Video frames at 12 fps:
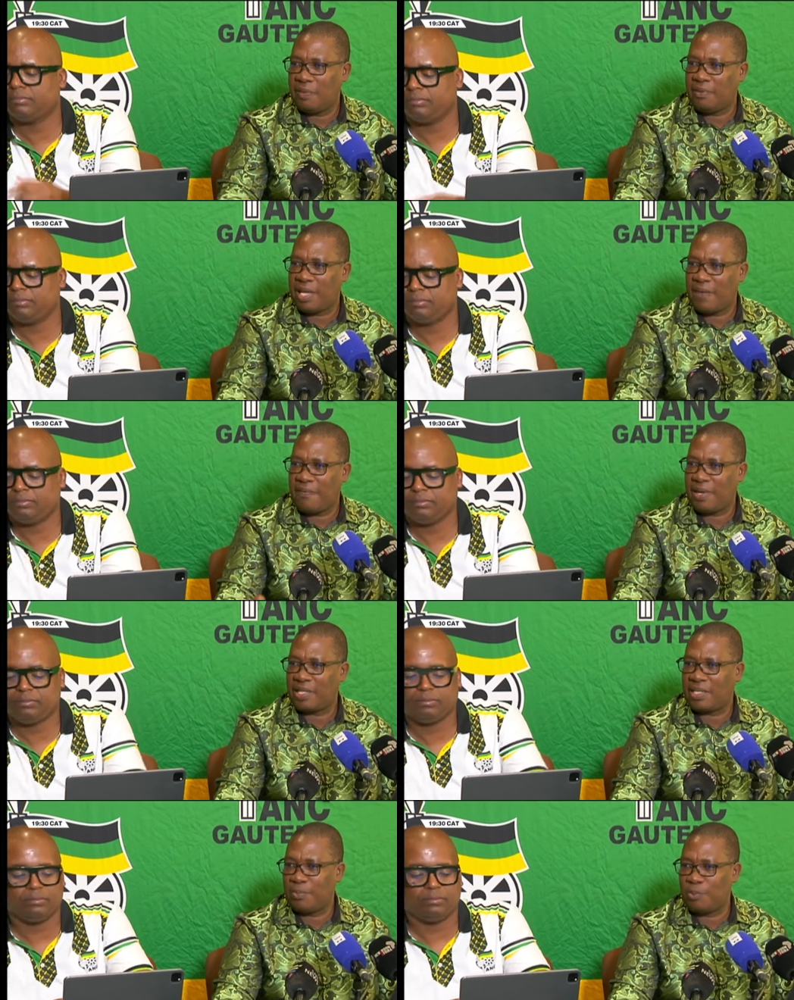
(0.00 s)
Speaker 1: If the
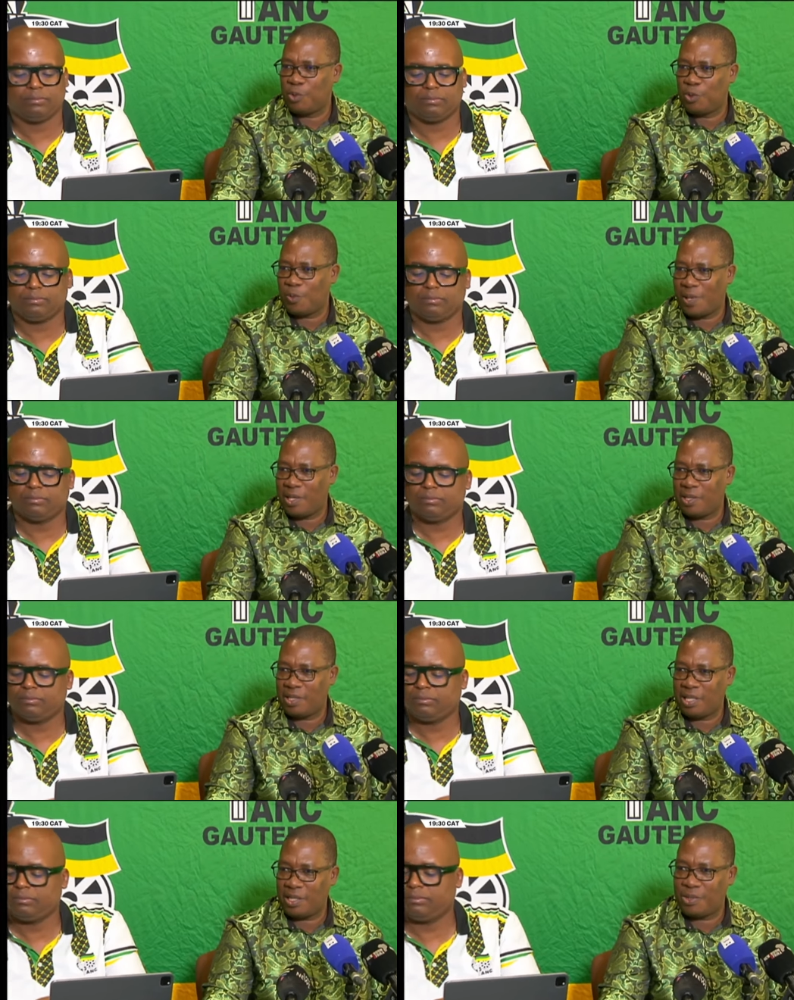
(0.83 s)
affected
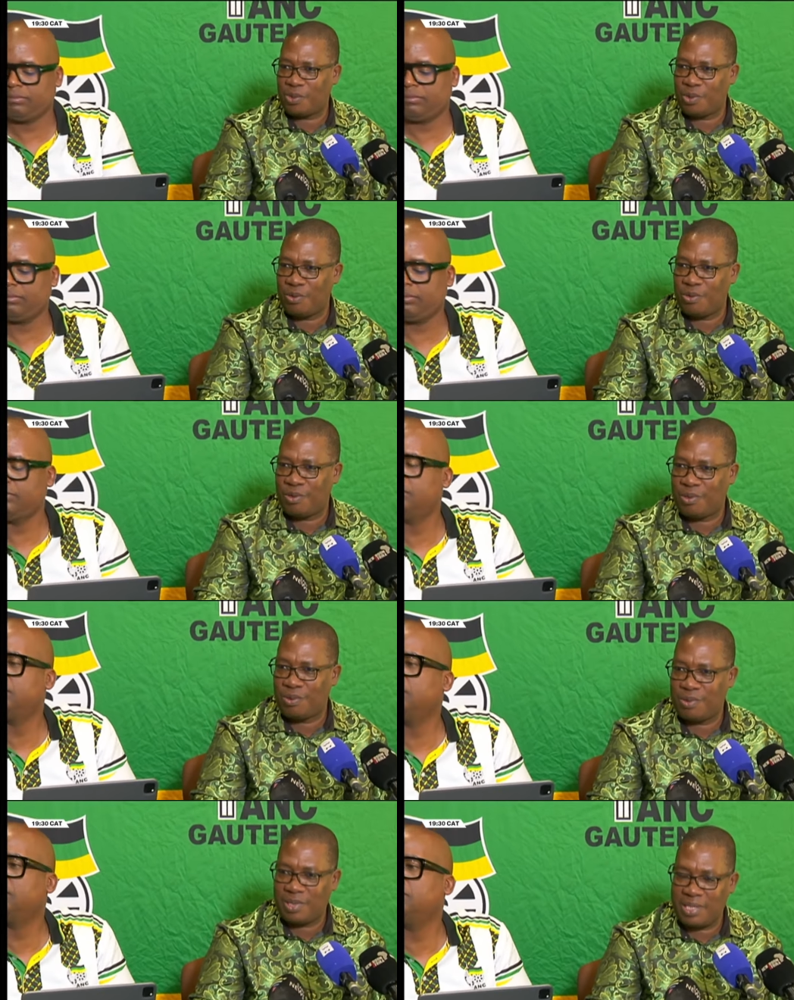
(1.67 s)
municipality that is going
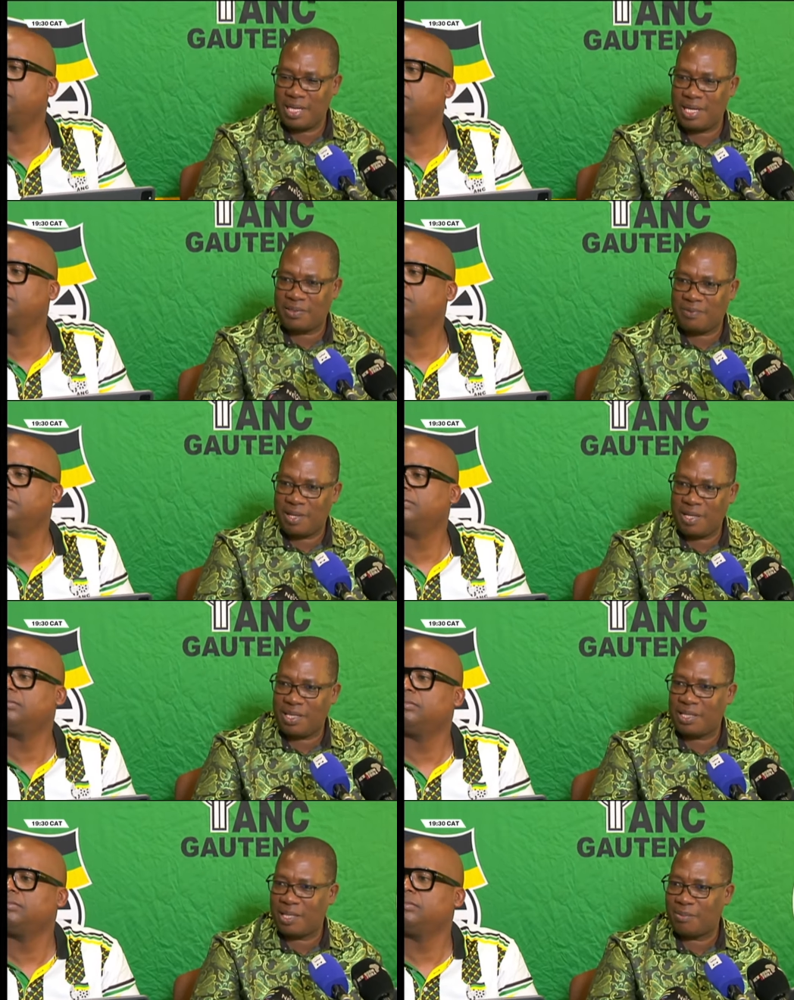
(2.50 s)
through serious
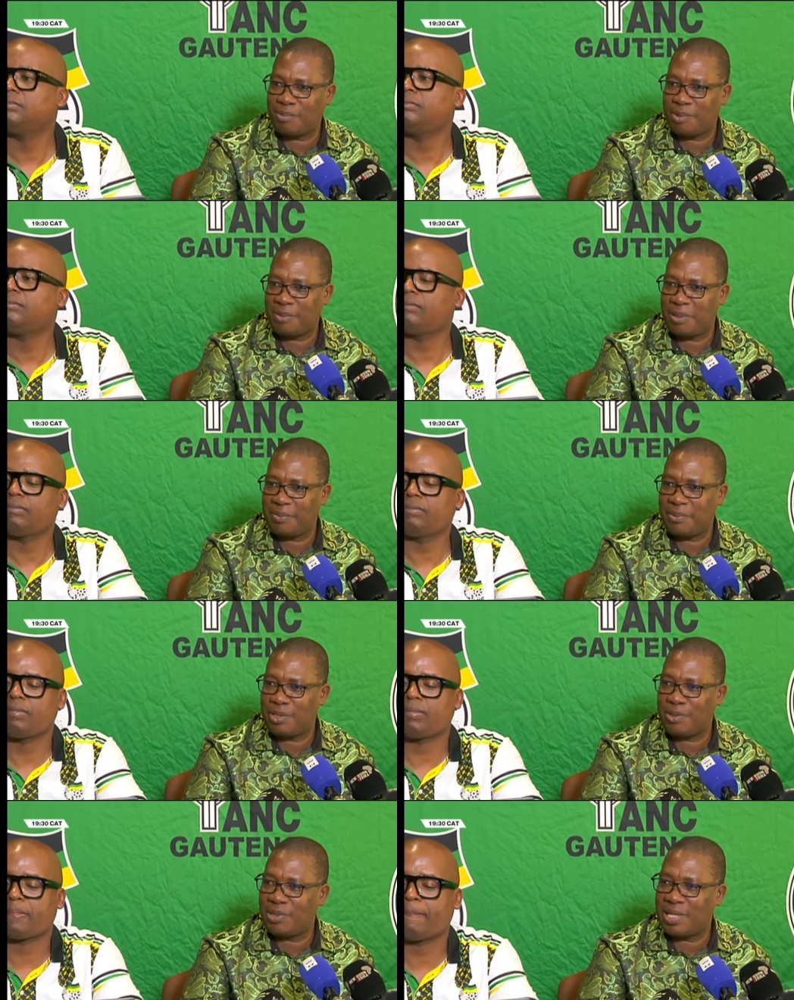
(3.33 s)
financial
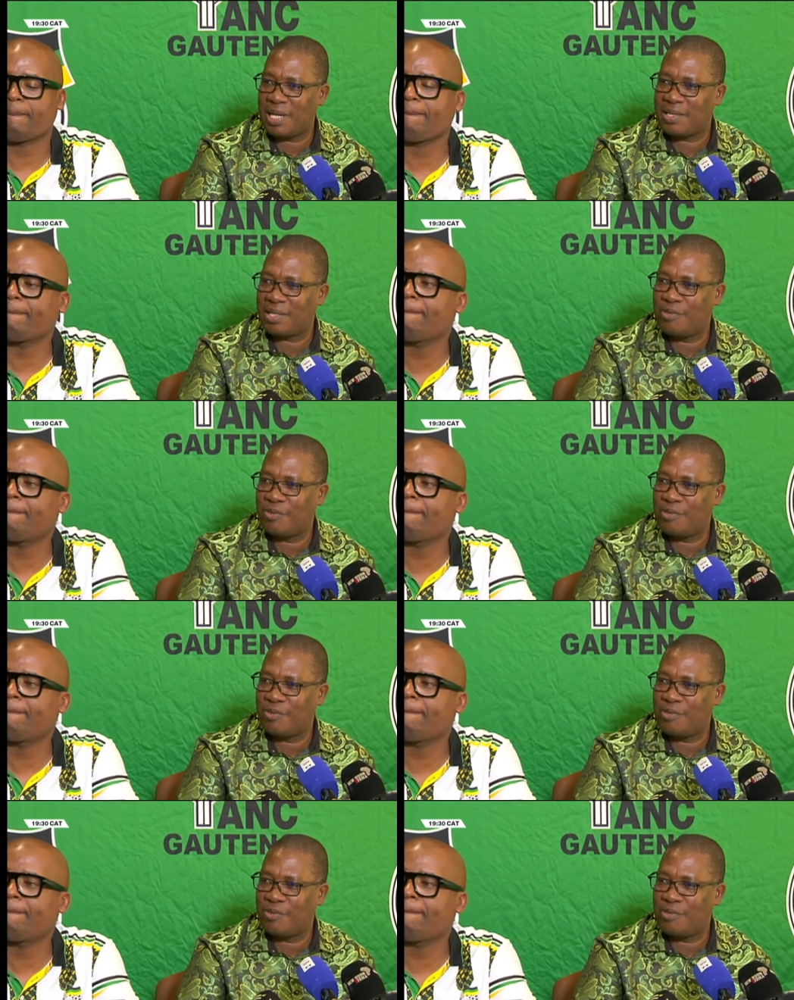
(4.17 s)
problems is not